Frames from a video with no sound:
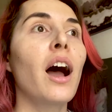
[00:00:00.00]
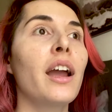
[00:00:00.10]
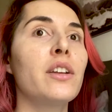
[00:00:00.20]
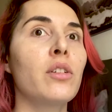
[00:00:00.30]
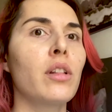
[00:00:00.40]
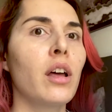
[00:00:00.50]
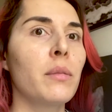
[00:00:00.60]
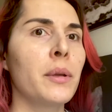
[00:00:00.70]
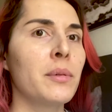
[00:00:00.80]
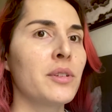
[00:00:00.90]
I know a lot
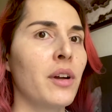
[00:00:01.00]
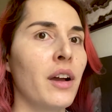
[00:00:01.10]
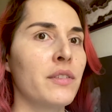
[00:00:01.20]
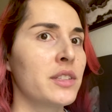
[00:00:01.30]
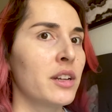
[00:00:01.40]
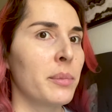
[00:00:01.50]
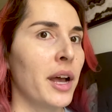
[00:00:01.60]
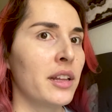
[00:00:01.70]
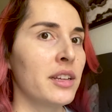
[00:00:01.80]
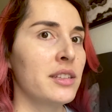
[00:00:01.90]
of people don't have a ton of
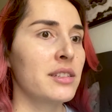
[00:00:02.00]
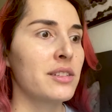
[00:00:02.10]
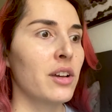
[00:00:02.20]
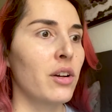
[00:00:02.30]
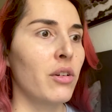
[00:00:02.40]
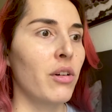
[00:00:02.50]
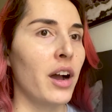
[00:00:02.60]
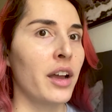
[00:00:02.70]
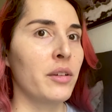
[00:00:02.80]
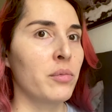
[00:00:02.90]
palettes, so
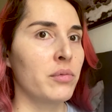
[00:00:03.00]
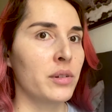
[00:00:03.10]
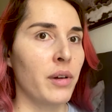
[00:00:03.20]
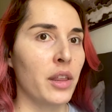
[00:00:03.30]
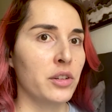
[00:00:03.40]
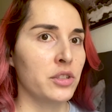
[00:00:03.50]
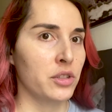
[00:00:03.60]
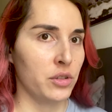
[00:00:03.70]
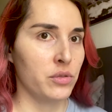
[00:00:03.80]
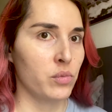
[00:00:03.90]
I would rather
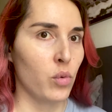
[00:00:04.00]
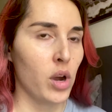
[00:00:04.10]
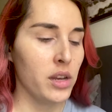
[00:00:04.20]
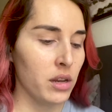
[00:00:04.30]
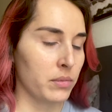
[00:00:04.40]
just use one.